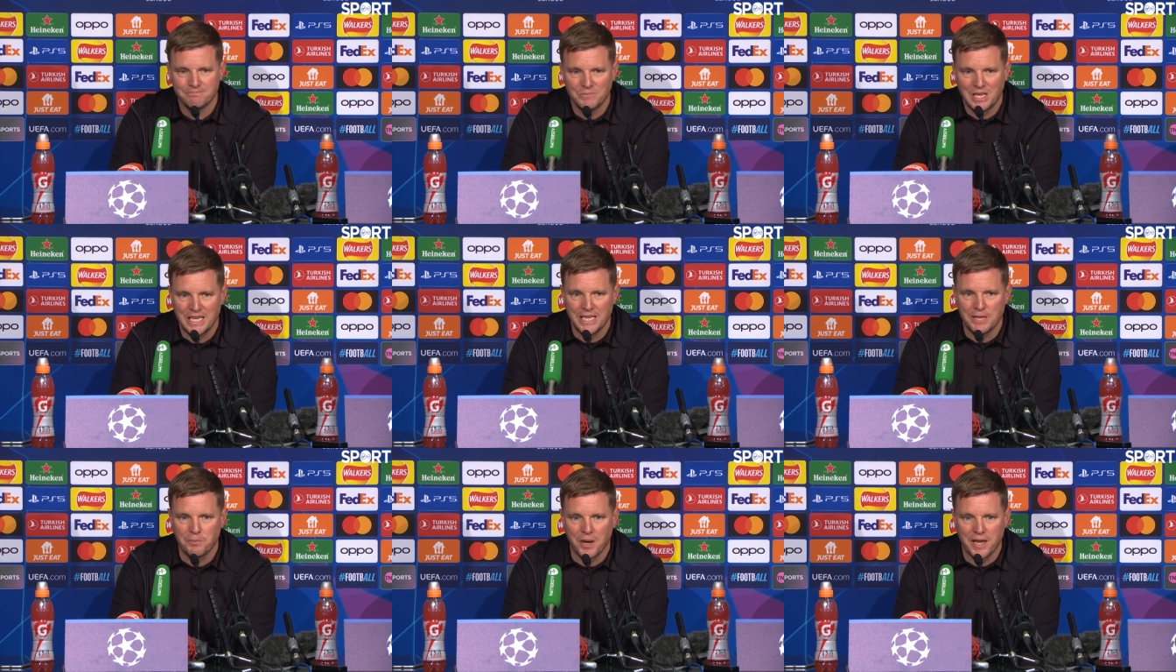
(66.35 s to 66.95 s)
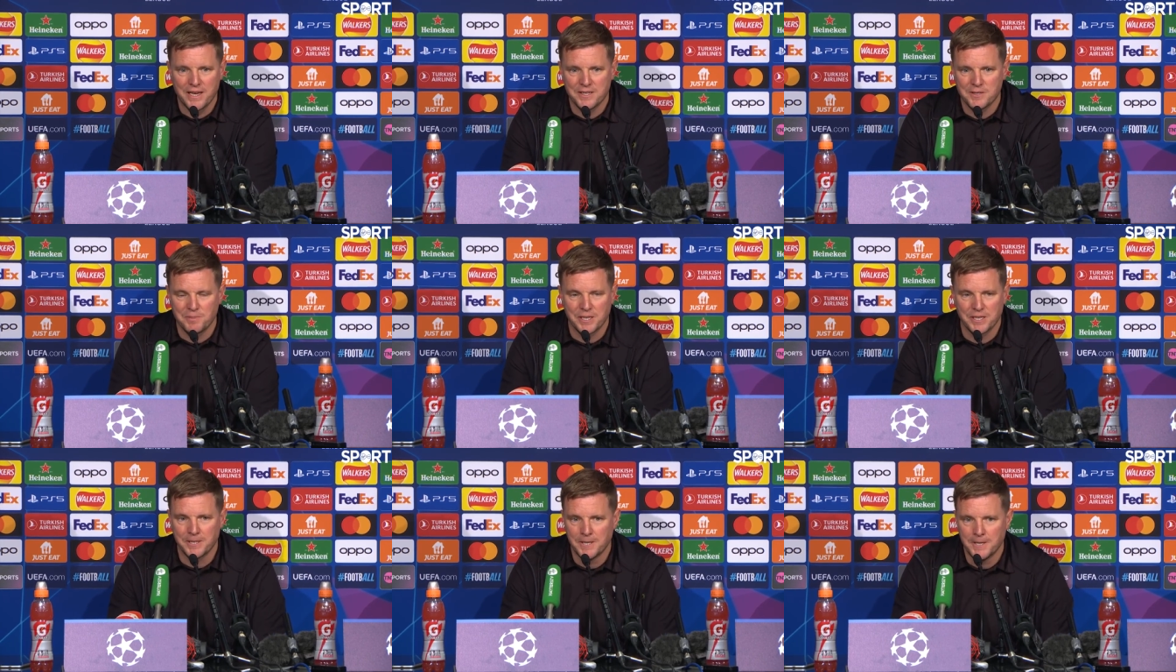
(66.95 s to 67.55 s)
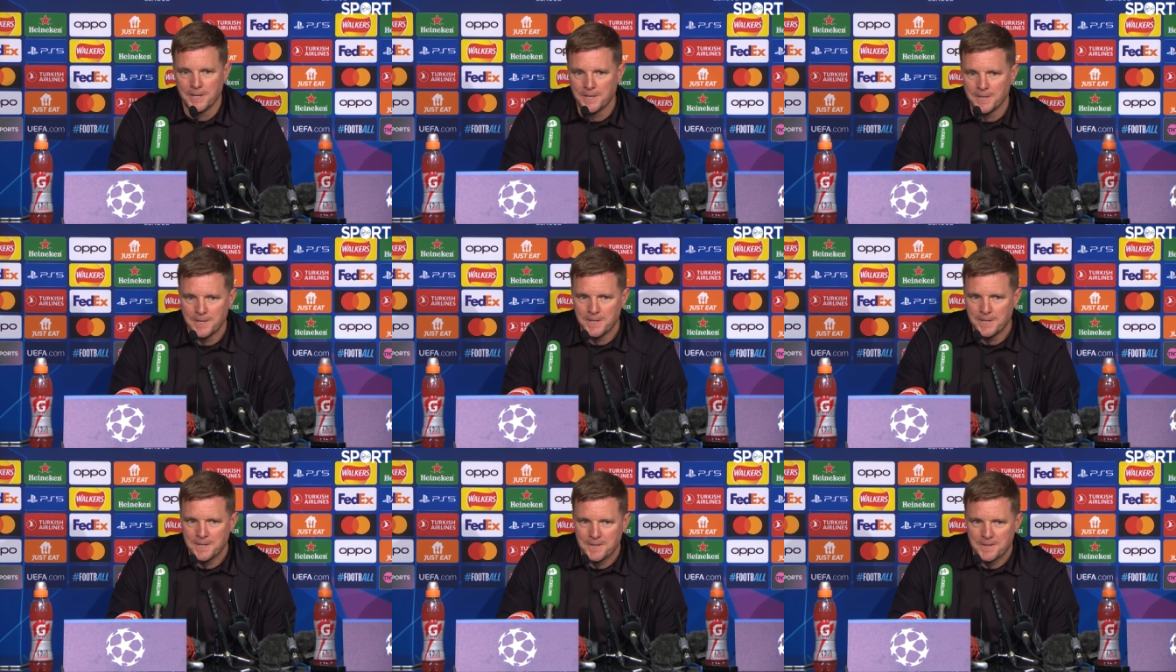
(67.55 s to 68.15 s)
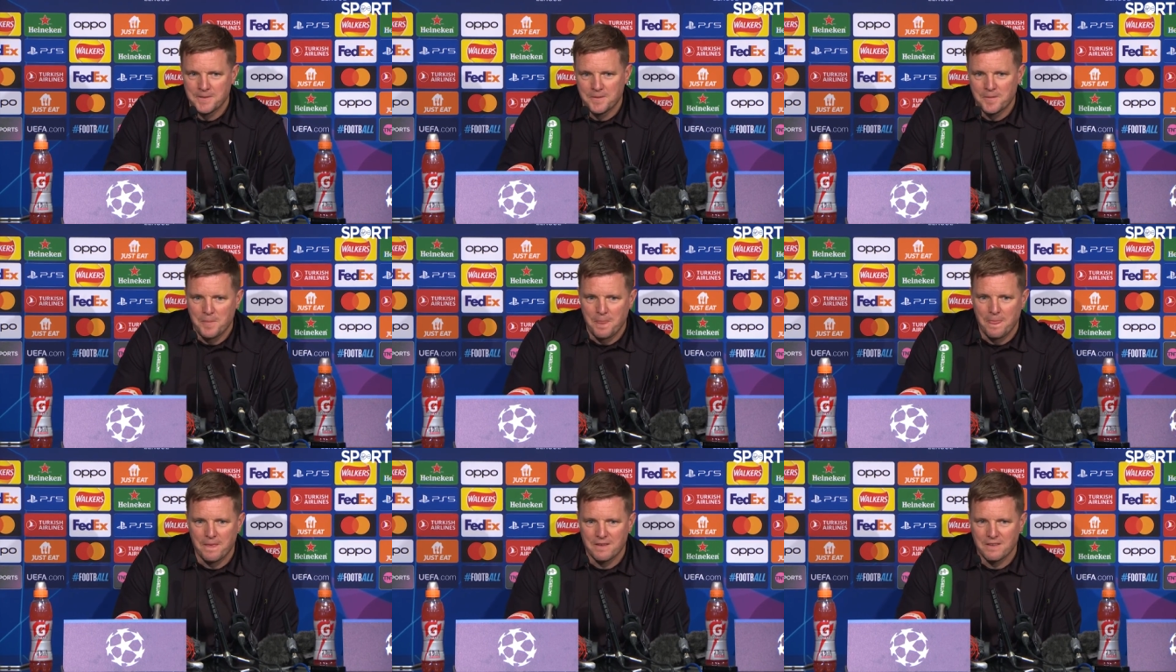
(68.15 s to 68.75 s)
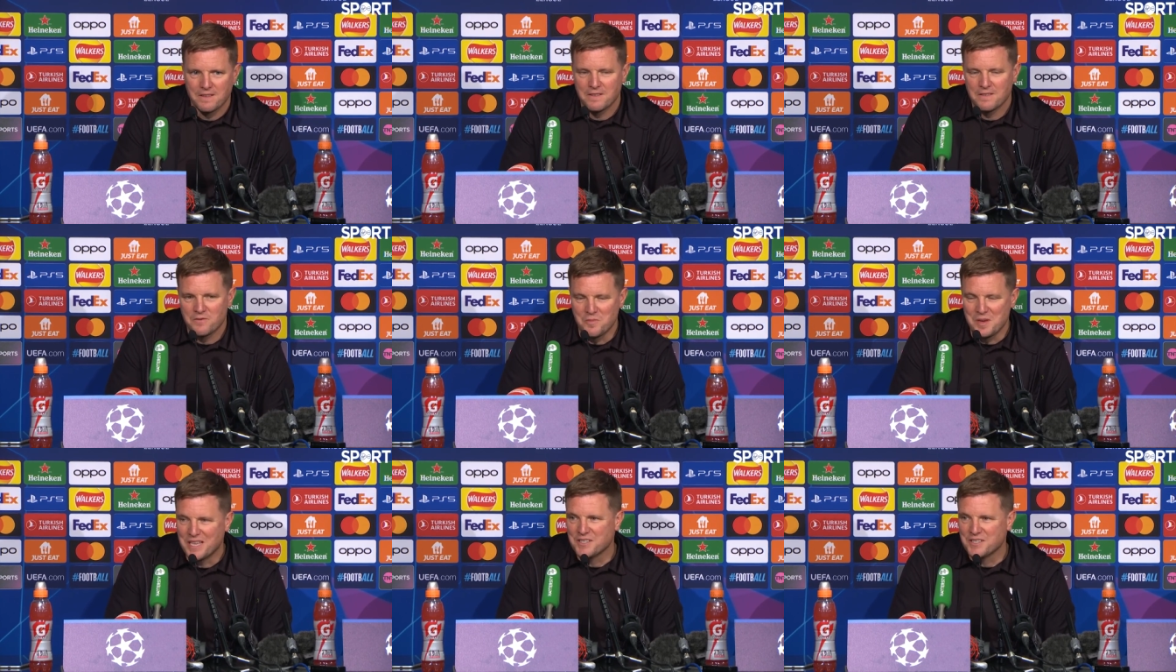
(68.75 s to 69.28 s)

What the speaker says: elite players, but for me,